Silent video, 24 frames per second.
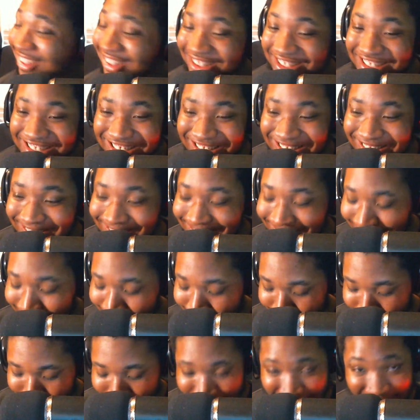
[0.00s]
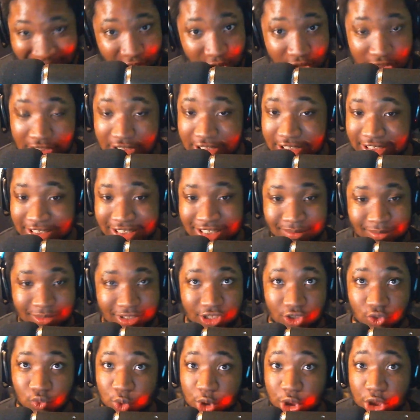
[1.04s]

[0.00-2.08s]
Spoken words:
Oh, this game, I swear to